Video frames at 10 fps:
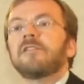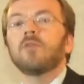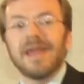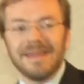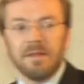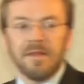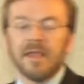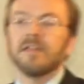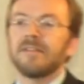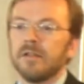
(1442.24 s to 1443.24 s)
to do
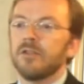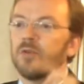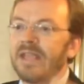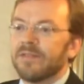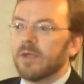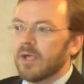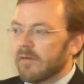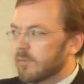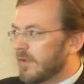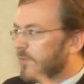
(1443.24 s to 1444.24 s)
anything until you get the
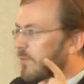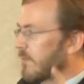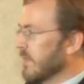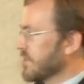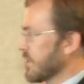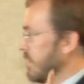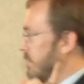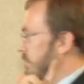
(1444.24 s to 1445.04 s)
government's permission.